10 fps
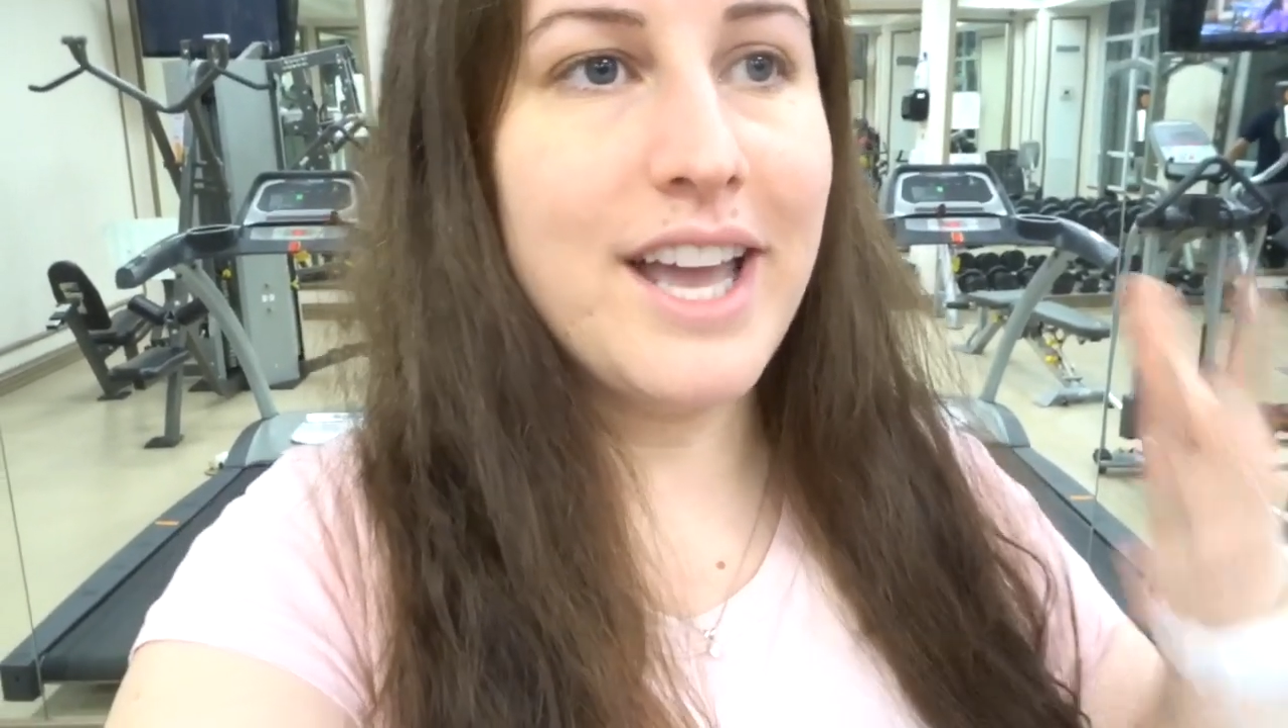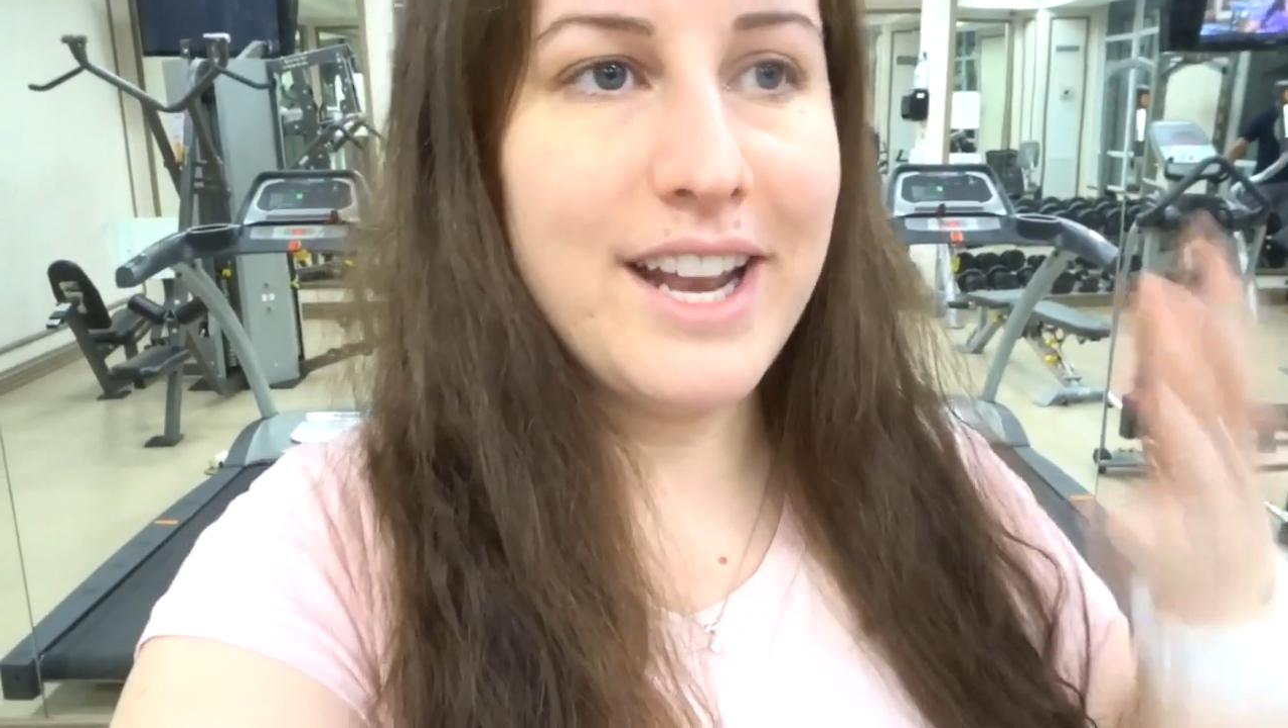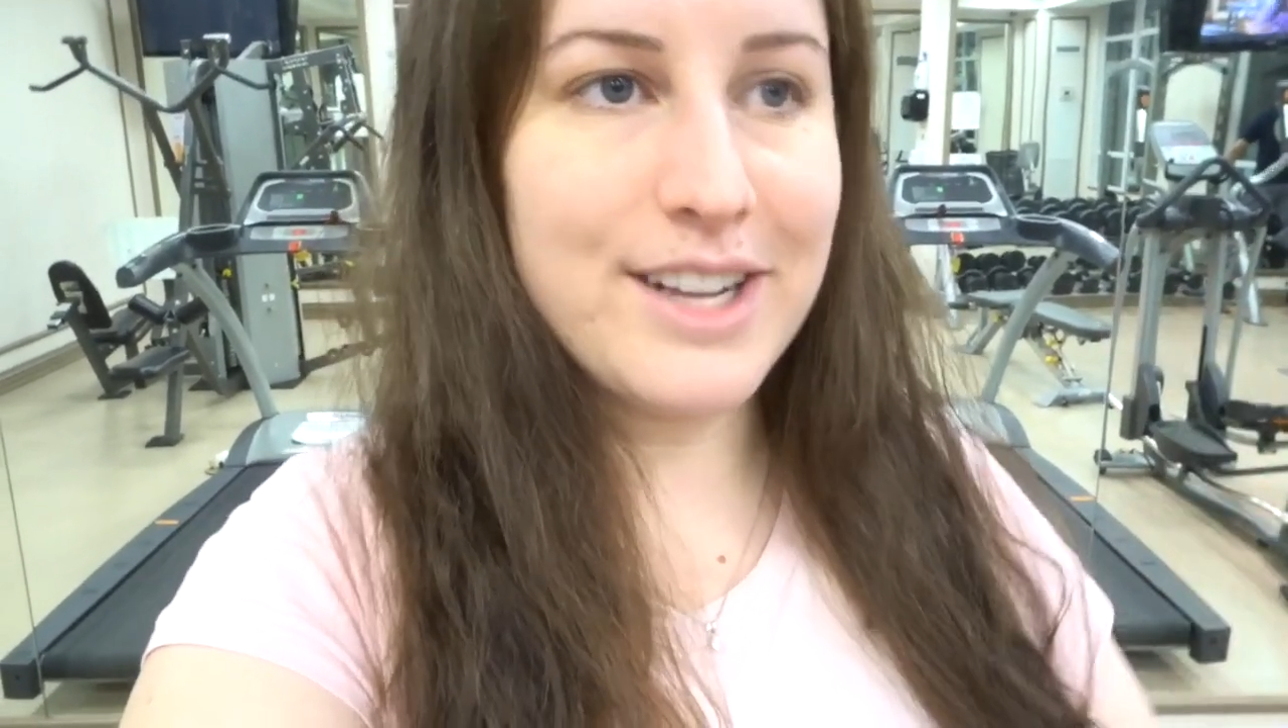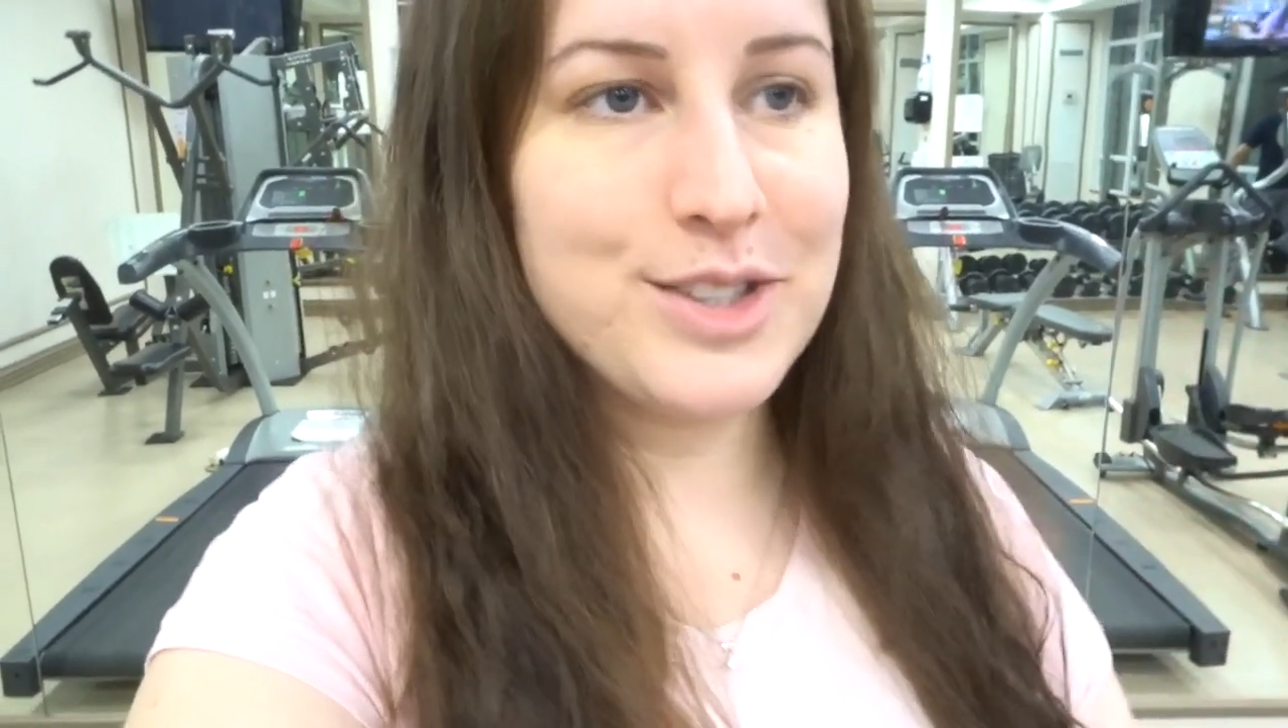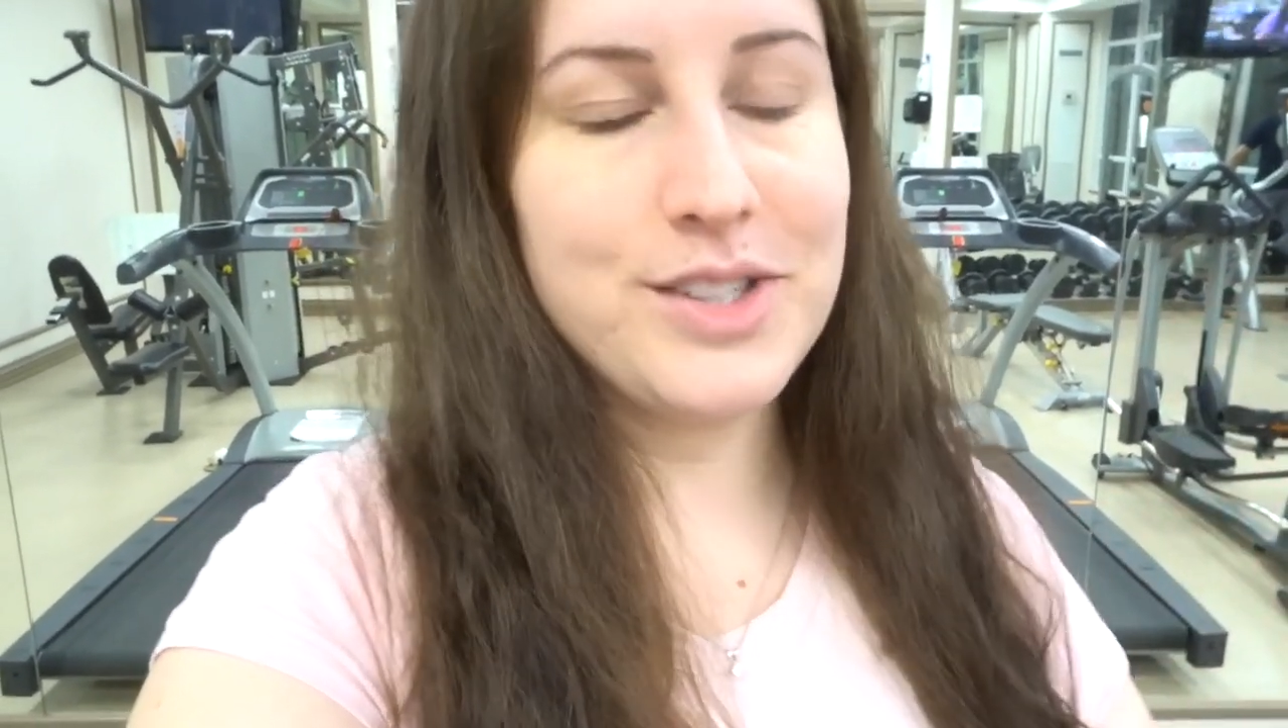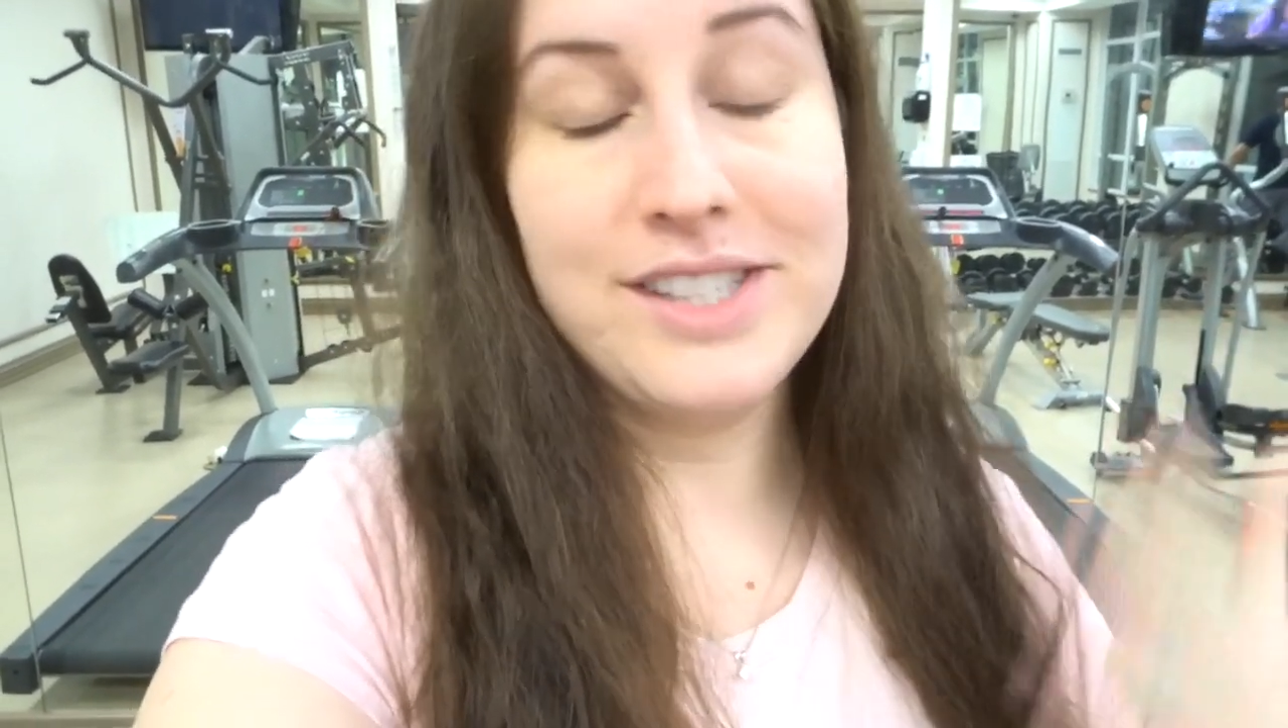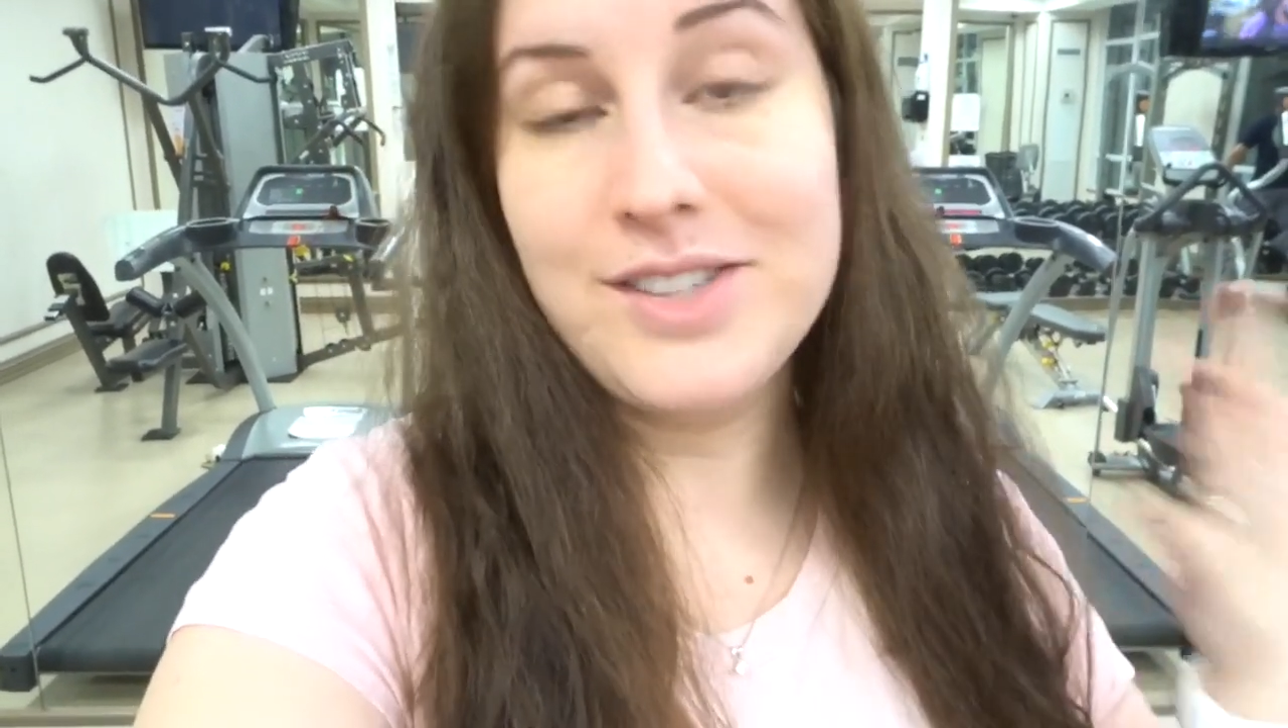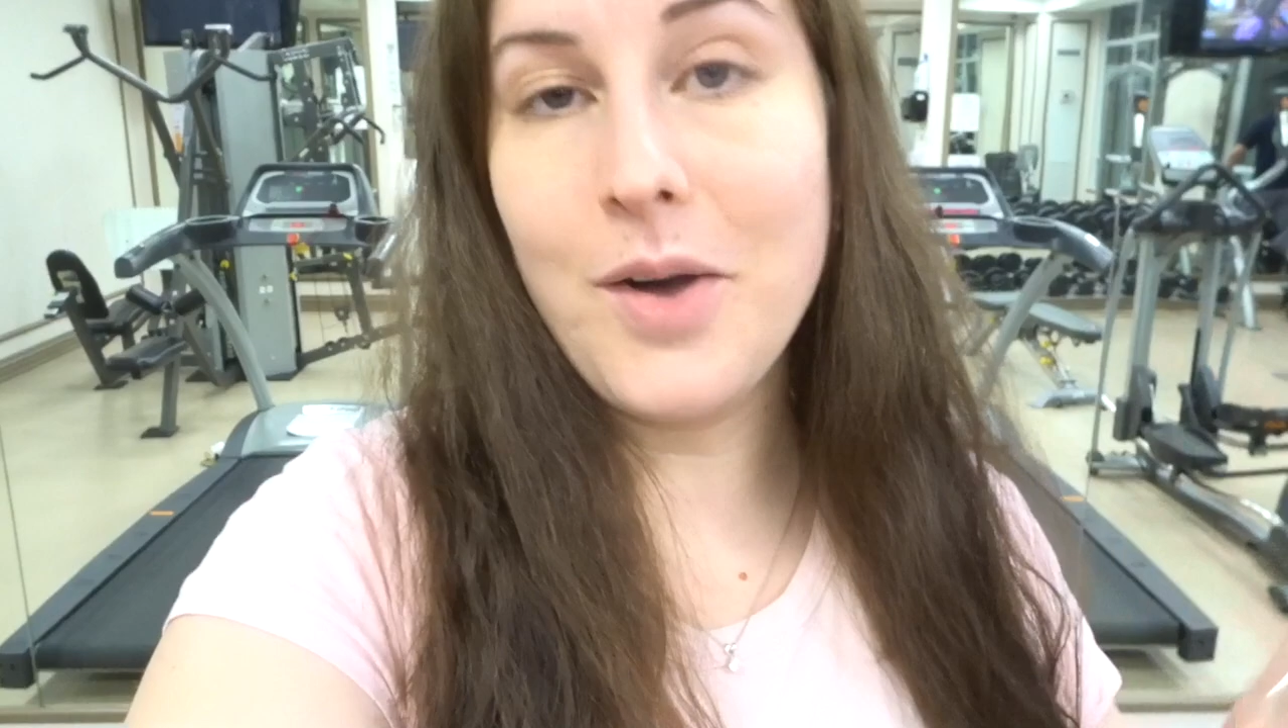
and exercised